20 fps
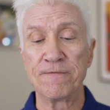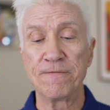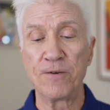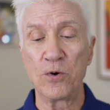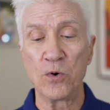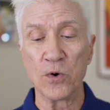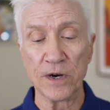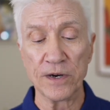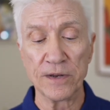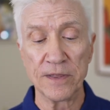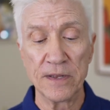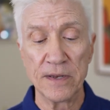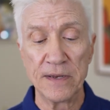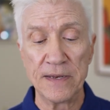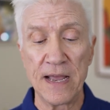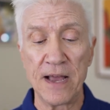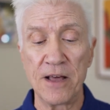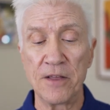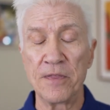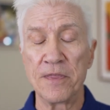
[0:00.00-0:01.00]
fourth,
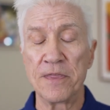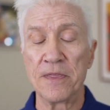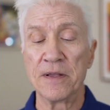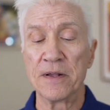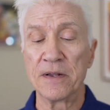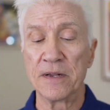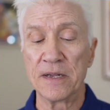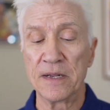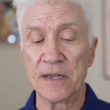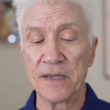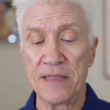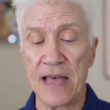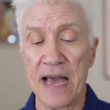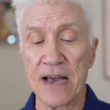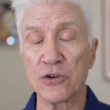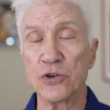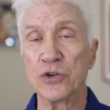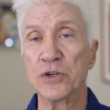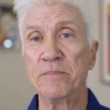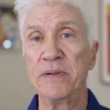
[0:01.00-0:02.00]
now
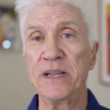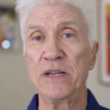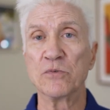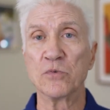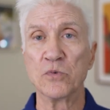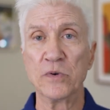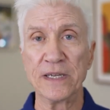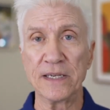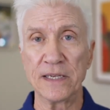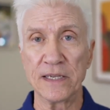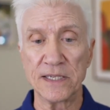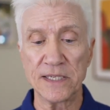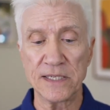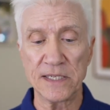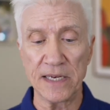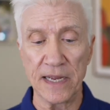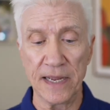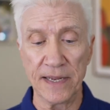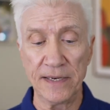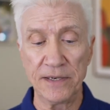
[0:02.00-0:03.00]
that could be real
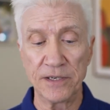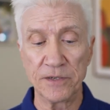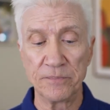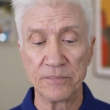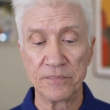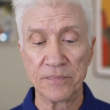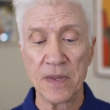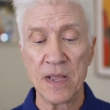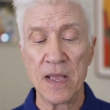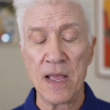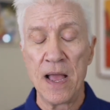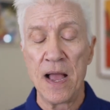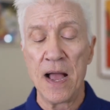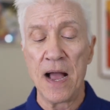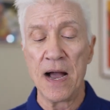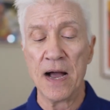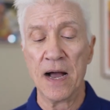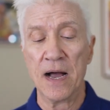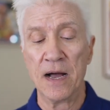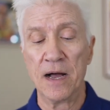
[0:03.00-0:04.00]
estate.
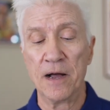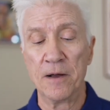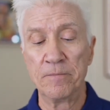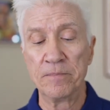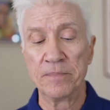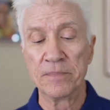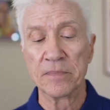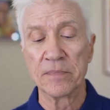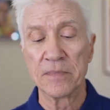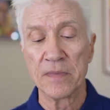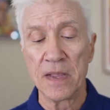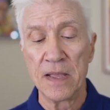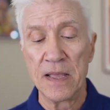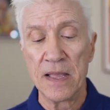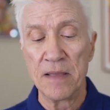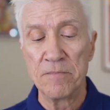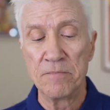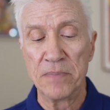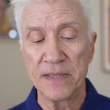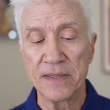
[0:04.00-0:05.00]
Um,
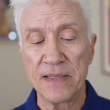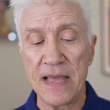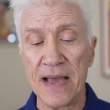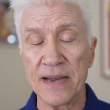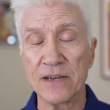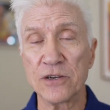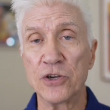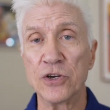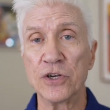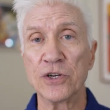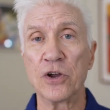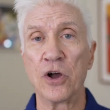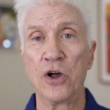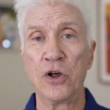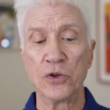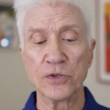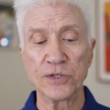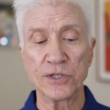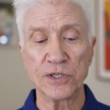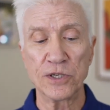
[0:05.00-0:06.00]
but that could
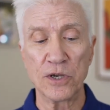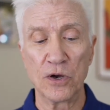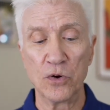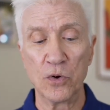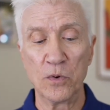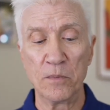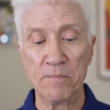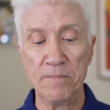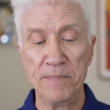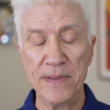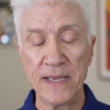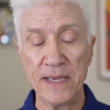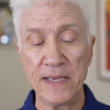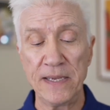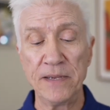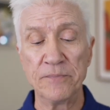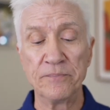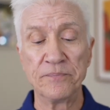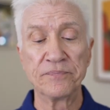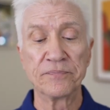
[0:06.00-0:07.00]
also
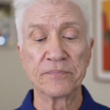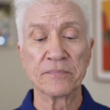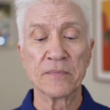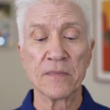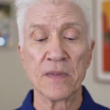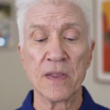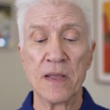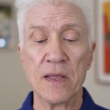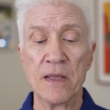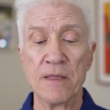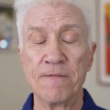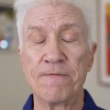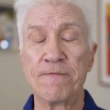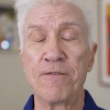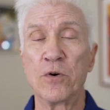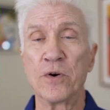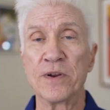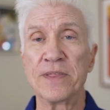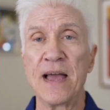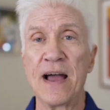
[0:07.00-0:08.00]
be
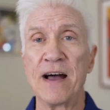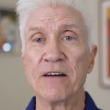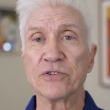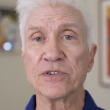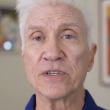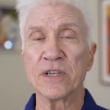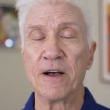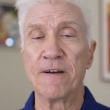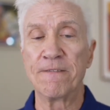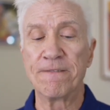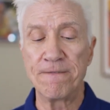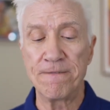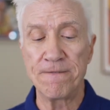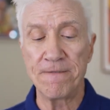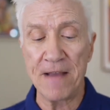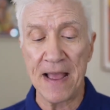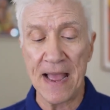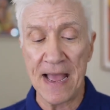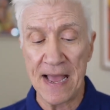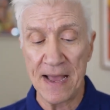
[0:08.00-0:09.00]
fourth house of
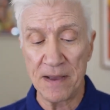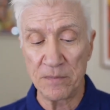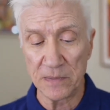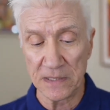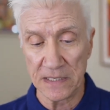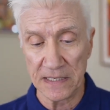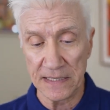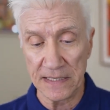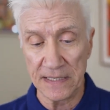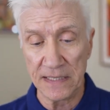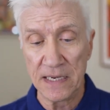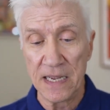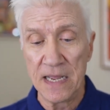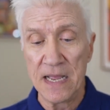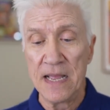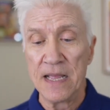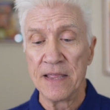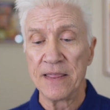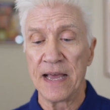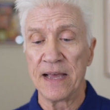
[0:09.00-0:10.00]
family,
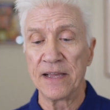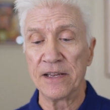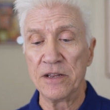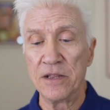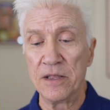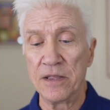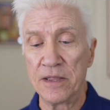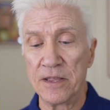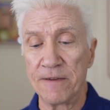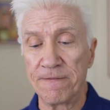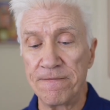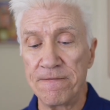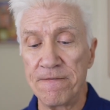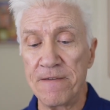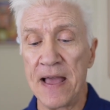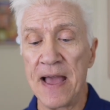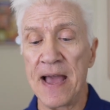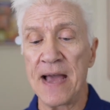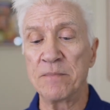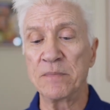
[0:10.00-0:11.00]
that the
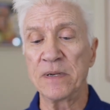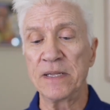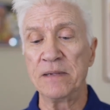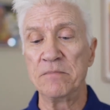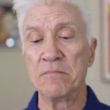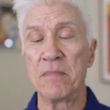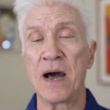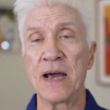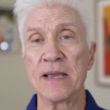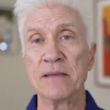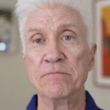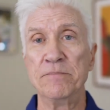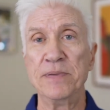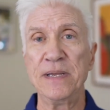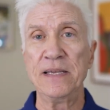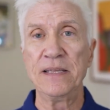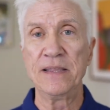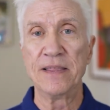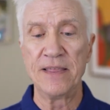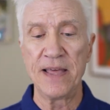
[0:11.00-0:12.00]
family might
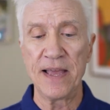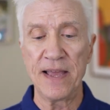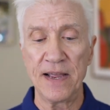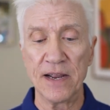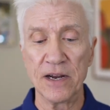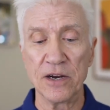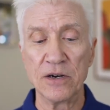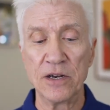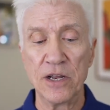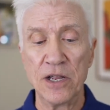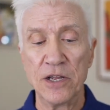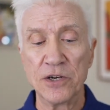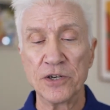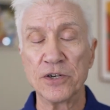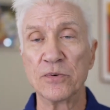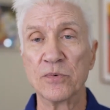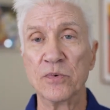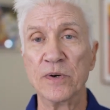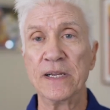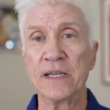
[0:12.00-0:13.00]
be there
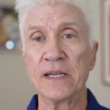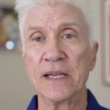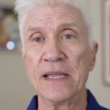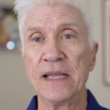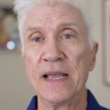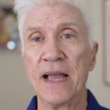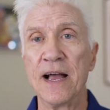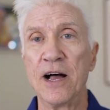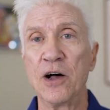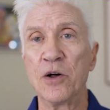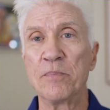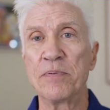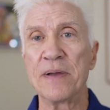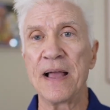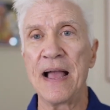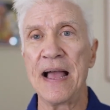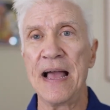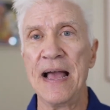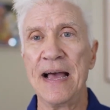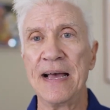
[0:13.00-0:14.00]
to really help
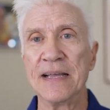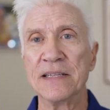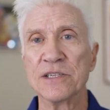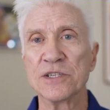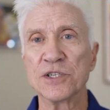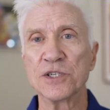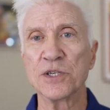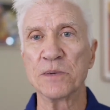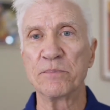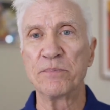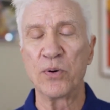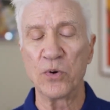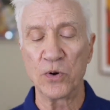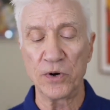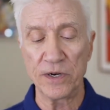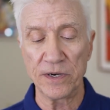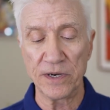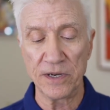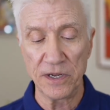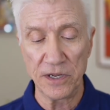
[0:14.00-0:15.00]
and
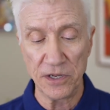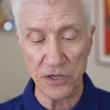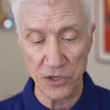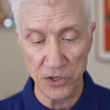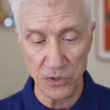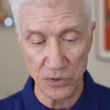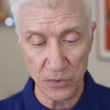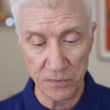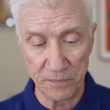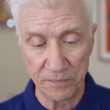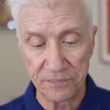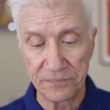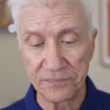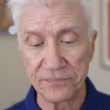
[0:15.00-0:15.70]
support you.